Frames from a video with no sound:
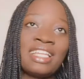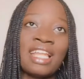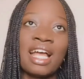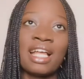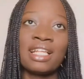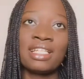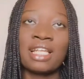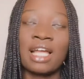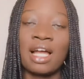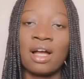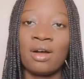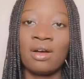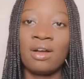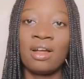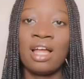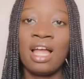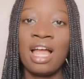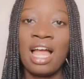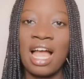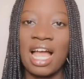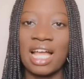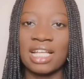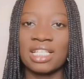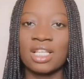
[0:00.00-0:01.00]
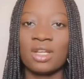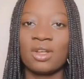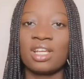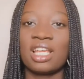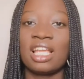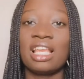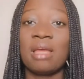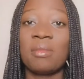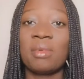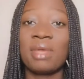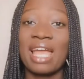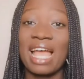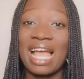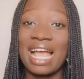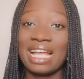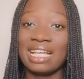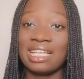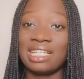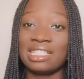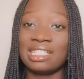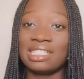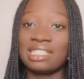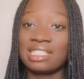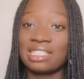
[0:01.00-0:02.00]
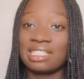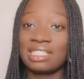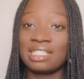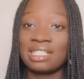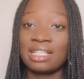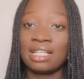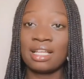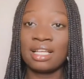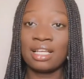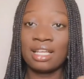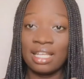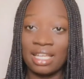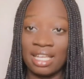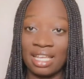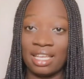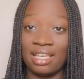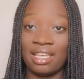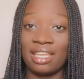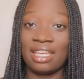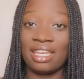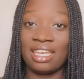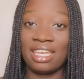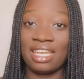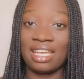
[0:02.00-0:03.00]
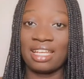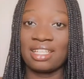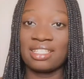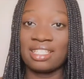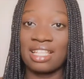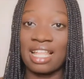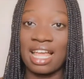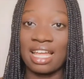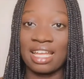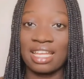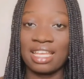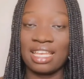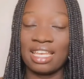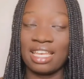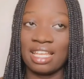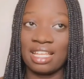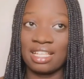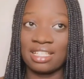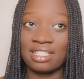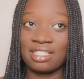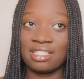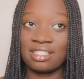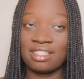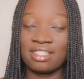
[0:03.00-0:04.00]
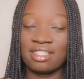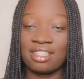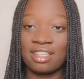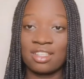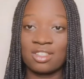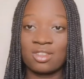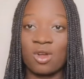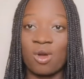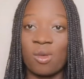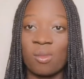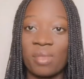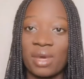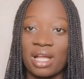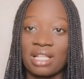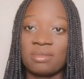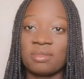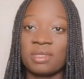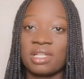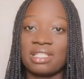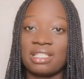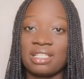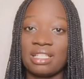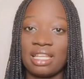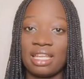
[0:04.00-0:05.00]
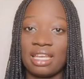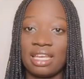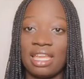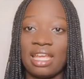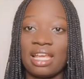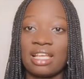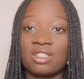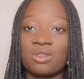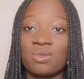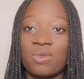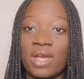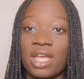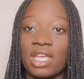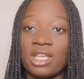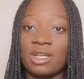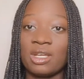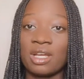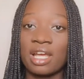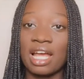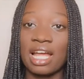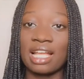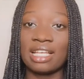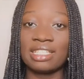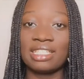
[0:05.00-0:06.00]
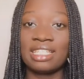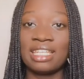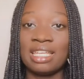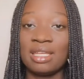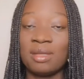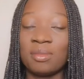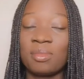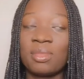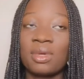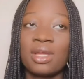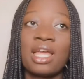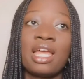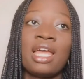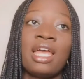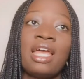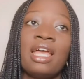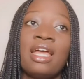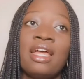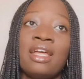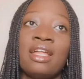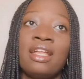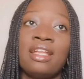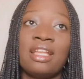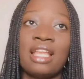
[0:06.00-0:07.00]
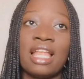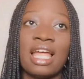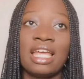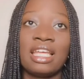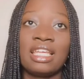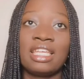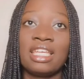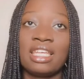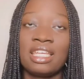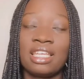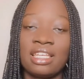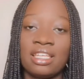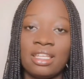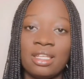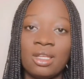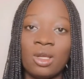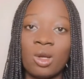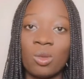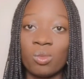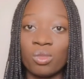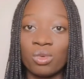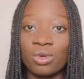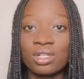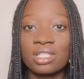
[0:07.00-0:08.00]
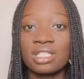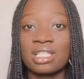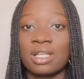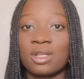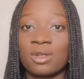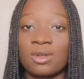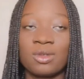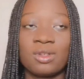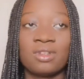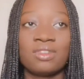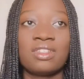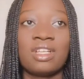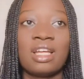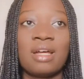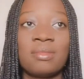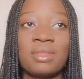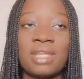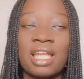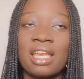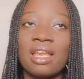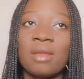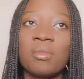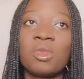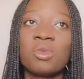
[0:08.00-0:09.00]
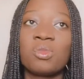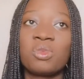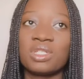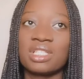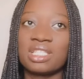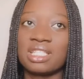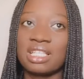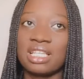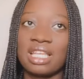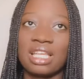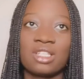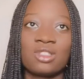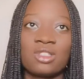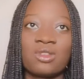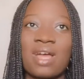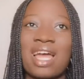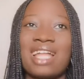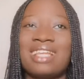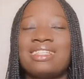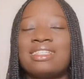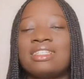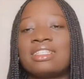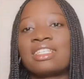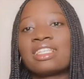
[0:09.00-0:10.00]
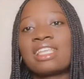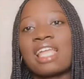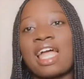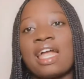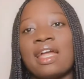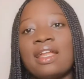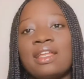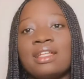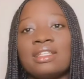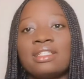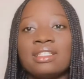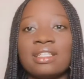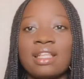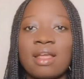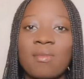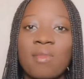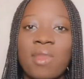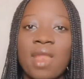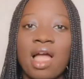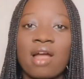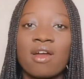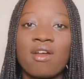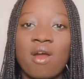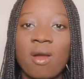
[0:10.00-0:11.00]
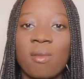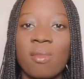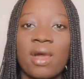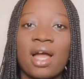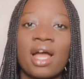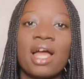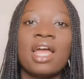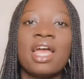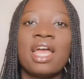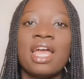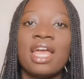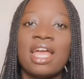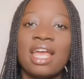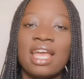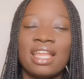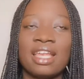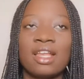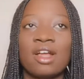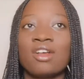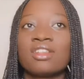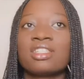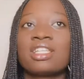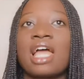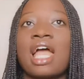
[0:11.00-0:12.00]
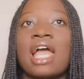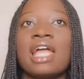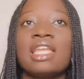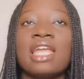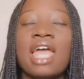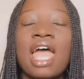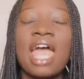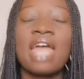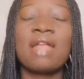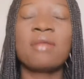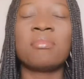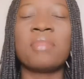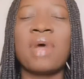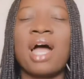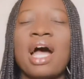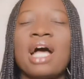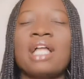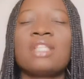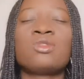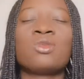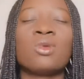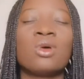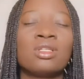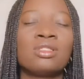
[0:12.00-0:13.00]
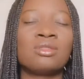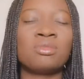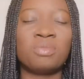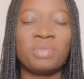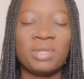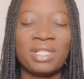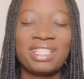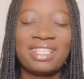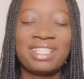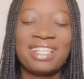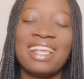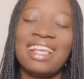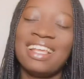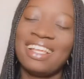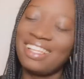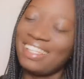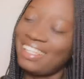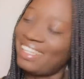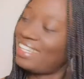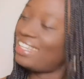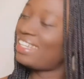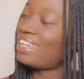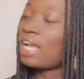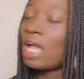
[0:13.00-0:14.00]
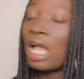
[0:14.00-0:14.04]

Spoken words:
That's how I said, okay, let me hide it in the decks. Like there's this compartment in the decks where you can keep like your books and all of them. Like, let me put it there. So I tied it in the black rubber and I was hiding. Hey, my heart was beating.